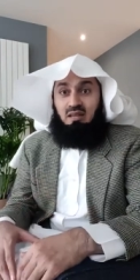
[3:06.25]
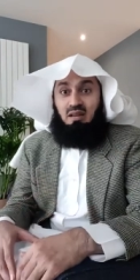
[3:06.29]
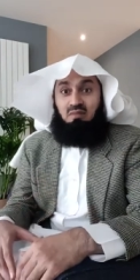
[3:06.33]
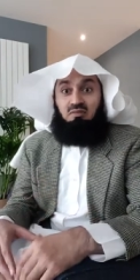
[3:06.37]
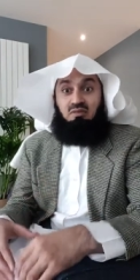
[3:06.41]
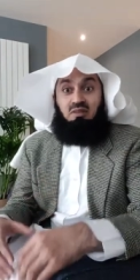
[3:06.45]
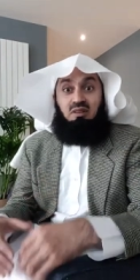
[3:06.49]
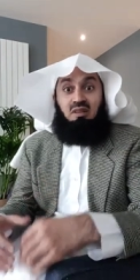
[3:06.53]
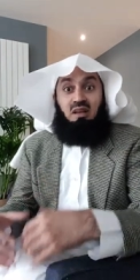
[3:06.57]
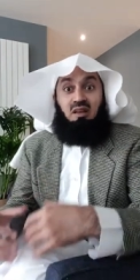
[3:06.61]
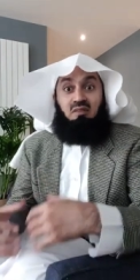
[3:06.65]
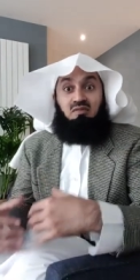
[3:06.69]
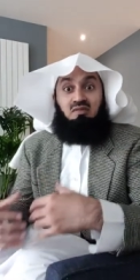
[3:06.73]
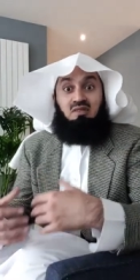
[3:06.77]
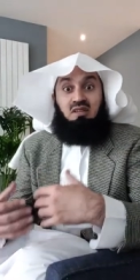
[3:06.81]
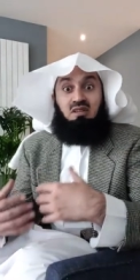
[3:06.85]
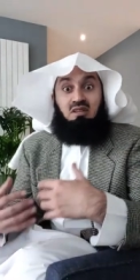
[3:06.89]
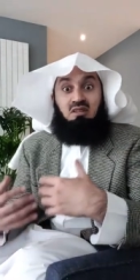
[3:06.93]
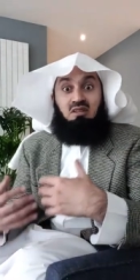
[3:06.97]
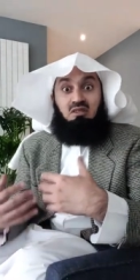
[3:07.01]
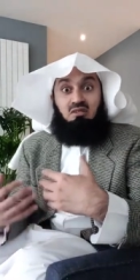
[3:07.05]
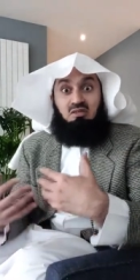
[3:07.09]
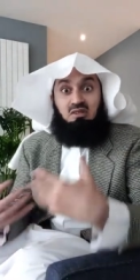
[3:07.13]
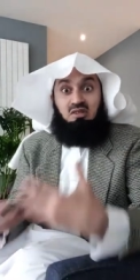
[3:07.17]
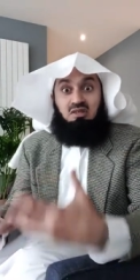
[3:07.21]
I've, I've
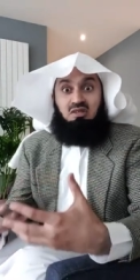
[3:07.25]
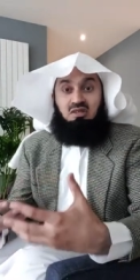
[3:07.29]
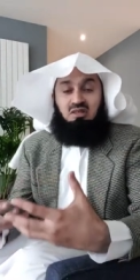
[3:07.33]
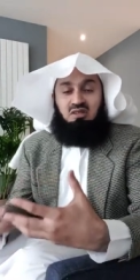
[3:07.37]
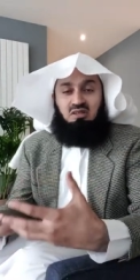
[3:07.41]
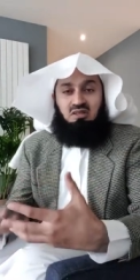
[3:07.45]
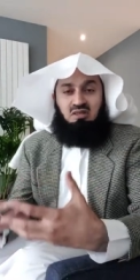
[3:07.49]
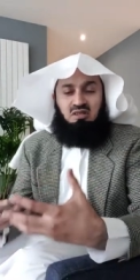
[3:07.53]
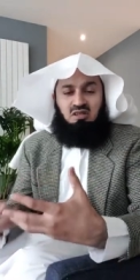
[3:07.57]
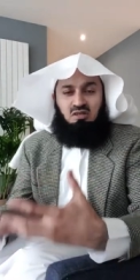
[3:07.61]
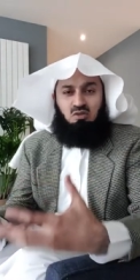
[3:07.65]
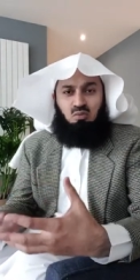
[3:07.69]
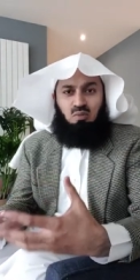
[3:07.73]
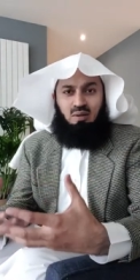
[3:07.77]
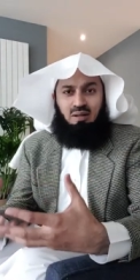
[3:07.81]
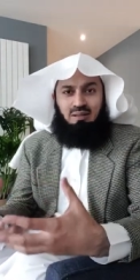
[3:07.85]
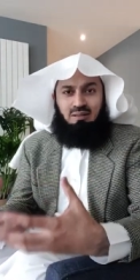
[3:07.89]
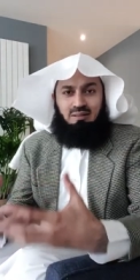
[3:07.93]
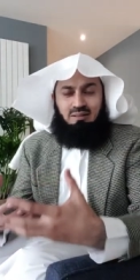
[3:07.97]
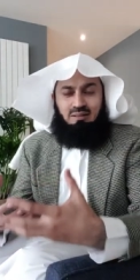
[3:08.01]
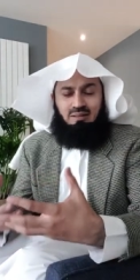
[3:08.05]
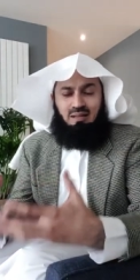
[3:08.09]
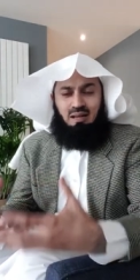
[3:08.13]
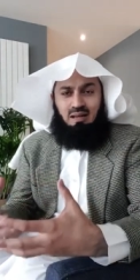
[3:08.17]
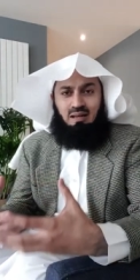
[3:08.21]
seen Christians as
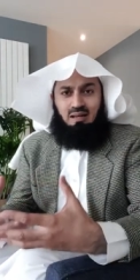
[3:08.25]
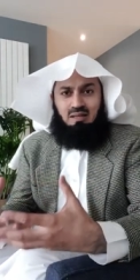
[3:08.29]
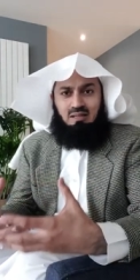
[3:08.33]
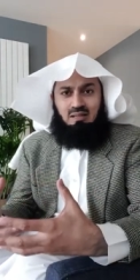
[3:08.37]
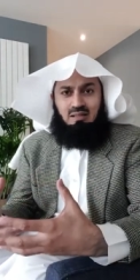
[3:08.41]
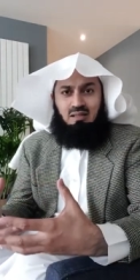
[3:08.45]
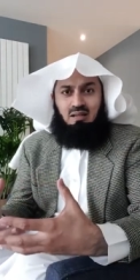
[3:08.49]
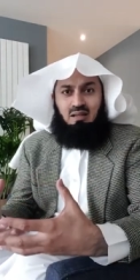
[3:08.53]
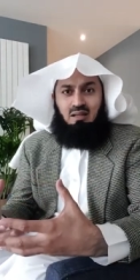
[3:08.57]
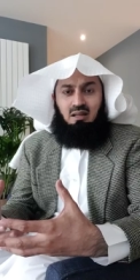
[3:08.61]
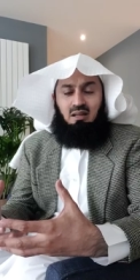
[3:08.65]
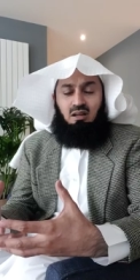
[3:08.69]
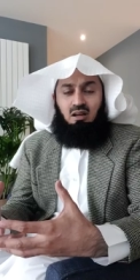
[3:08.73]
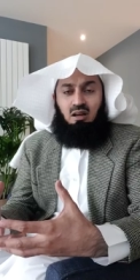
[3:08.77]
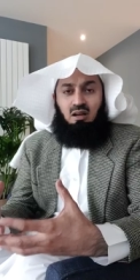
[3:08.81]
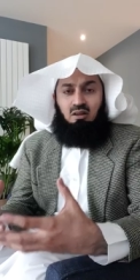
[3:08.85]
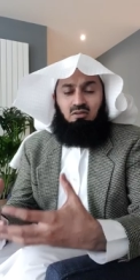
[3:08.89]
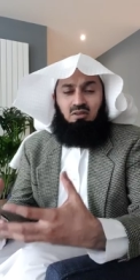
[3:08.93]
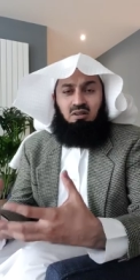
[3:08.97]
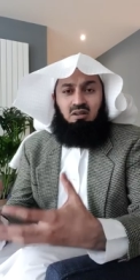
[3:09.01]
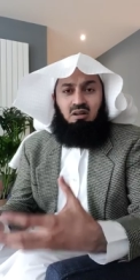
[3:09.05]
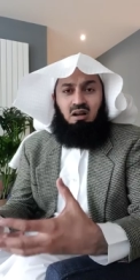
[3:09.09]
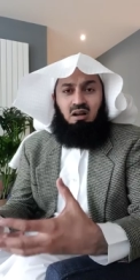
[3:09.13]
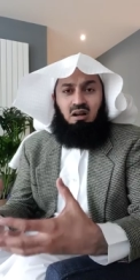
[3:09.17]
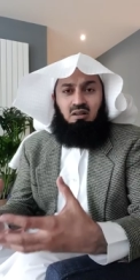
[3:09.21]
well tell us
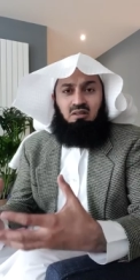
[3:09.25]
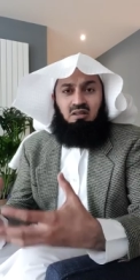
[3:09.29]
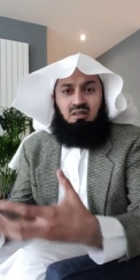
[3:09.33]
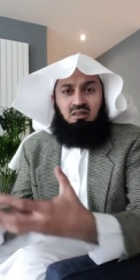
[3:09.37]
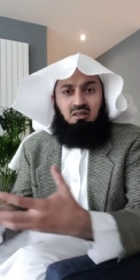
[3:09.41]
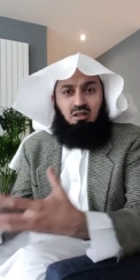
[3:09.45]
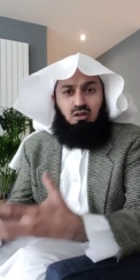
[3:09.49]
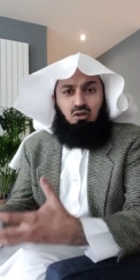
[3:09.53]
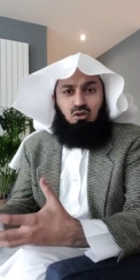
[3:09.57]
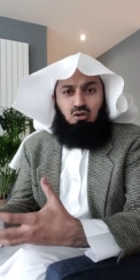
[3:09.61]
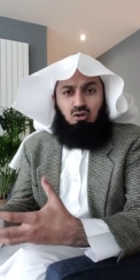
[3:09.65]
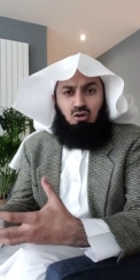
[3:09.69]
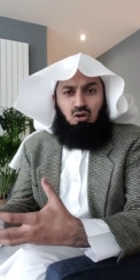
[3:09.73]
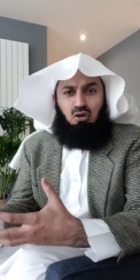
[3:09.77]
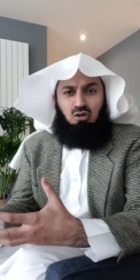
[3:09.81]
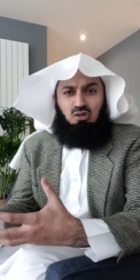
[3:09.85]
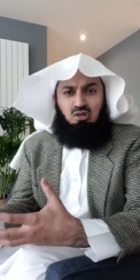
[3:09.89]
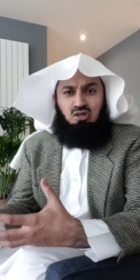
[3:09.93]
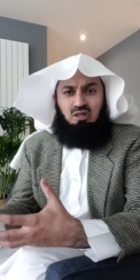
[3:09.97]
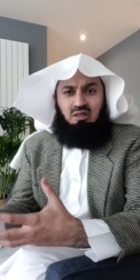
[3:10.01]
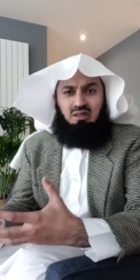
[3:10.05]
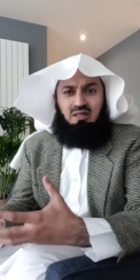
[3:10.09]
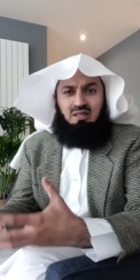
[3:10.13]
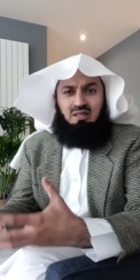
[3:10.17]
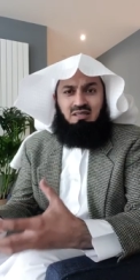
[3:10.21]
regarding the
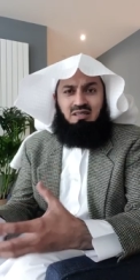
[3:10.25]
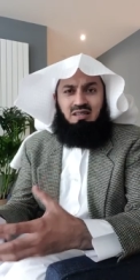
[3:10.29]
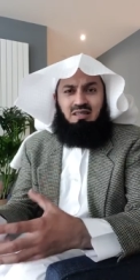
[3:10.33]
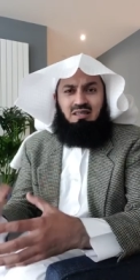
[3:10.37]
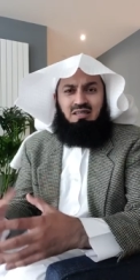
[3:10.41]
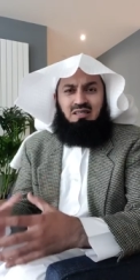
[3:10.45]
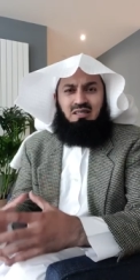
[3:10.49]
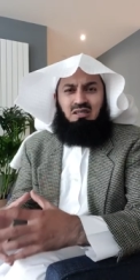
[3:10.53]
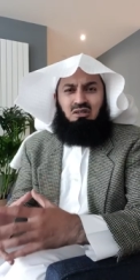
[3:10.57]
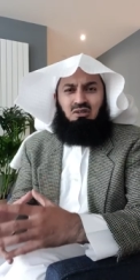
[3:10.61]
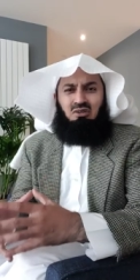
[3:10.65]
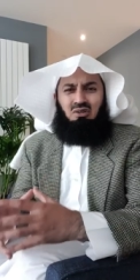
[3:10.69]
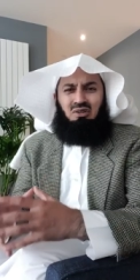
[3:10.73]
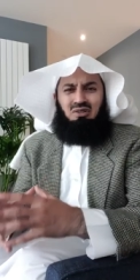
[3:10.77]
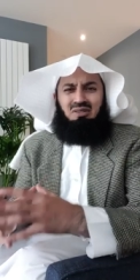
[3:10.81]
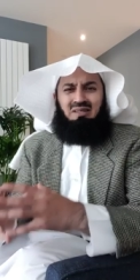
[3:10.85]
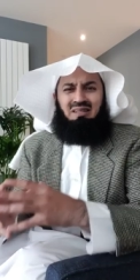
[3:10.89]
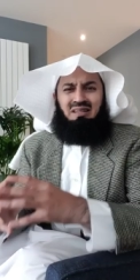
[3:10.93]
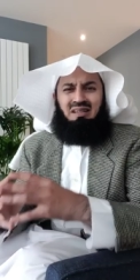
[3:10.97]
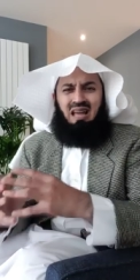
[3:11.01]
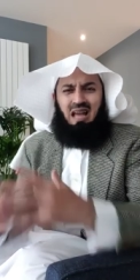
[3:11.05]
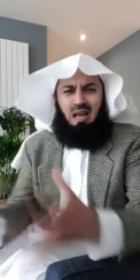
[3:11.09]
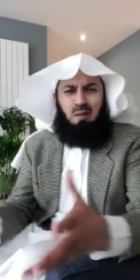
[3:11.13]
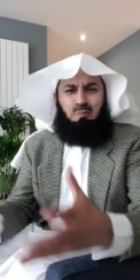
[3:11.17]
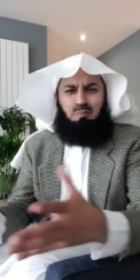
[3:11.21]
cross, and they say there's a cross
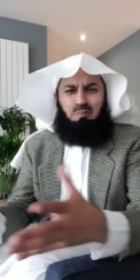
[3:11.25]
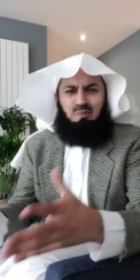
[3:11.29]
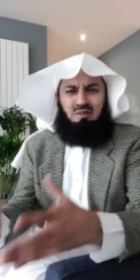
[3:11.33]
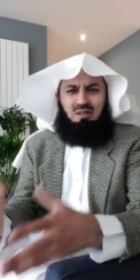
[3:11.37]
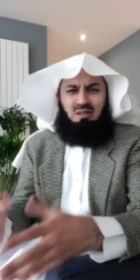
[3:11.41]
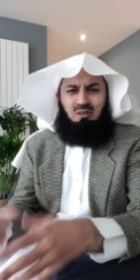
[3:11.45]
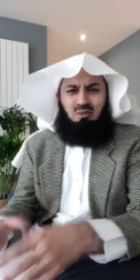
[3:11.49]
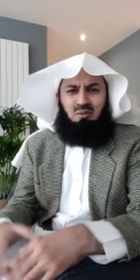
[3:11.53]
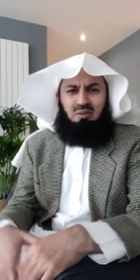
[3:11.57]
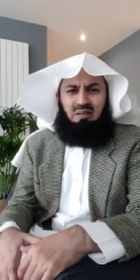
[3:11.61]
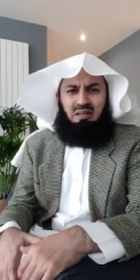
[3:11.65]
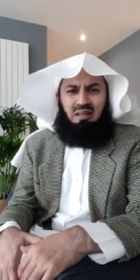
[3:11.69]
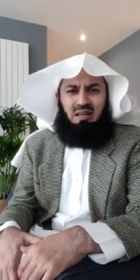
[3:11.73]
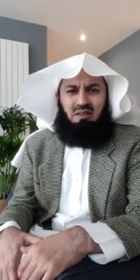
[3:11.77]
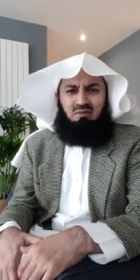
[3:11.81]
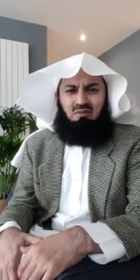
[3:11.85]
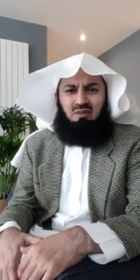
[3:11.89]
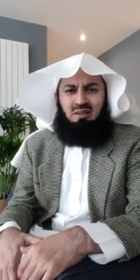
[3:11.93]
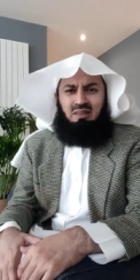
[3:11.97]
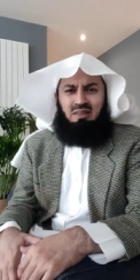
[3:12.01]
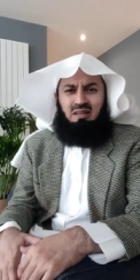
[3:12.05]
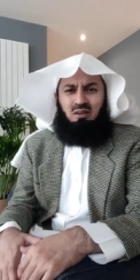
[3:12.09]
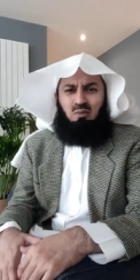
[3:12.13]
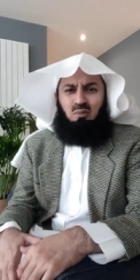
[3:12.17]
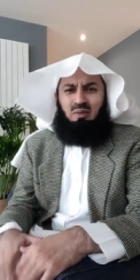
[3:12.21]
in absolutely
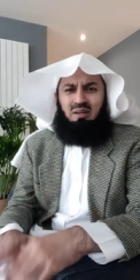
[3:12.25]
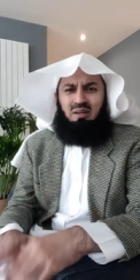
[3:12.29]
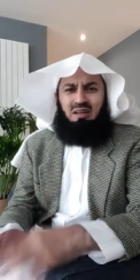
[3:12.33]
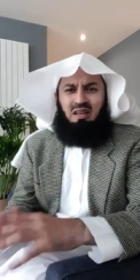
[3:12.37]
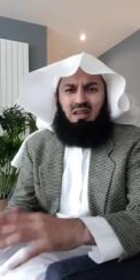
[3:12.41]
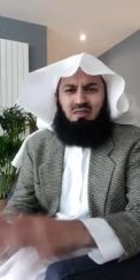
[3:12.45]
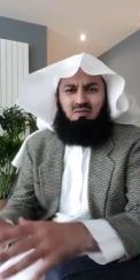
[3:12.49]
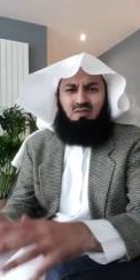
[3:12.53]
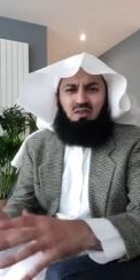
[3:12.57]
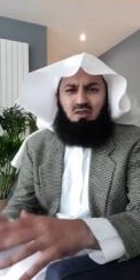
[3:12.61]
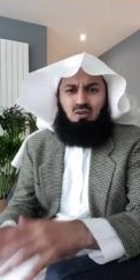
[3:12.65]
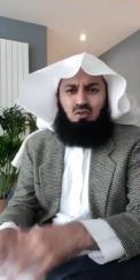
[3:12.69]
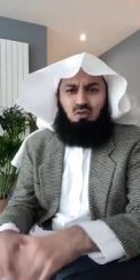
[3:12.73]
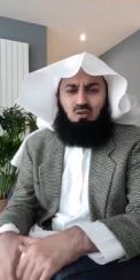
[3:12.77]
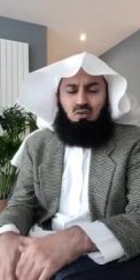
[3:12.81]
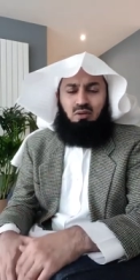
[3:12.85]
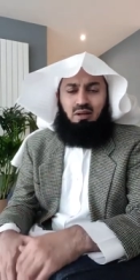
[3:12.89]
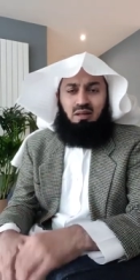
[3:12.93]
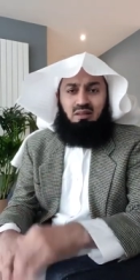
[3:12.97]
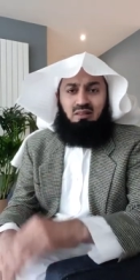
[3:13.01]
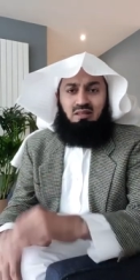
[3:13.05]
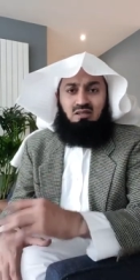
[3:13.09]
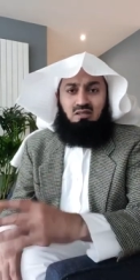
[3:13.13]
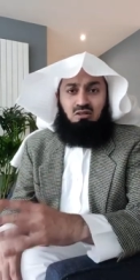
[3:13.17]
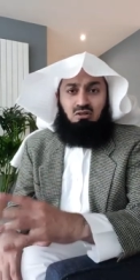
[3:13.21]
everything. Whatever you look
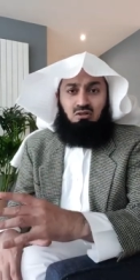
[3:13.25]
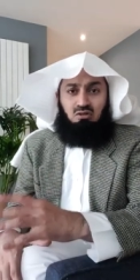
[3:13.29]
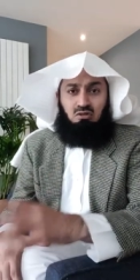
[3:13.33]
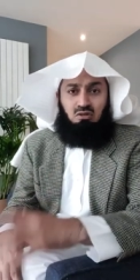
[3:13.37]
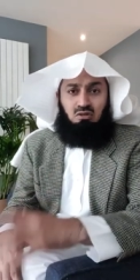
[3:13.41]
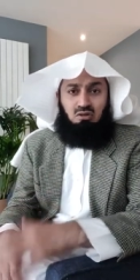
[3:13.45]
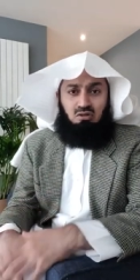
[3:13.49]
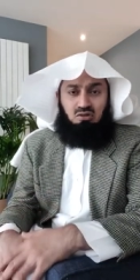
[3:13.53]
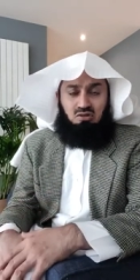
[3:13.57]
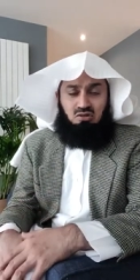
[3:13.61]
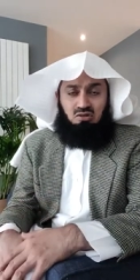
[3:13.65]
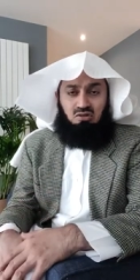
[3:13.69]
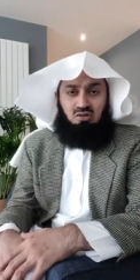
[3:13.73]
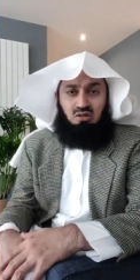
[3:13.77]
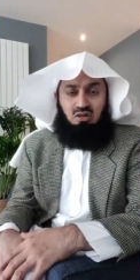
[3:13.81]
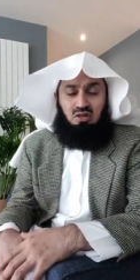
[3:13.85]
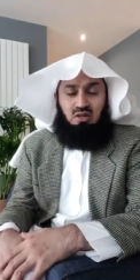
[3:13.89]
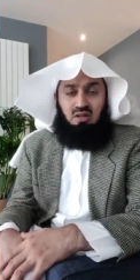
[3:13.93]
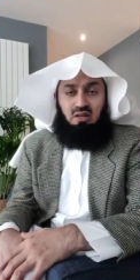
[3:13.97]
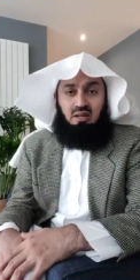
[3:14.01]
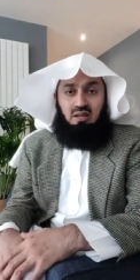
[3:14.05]
at, there's a cross.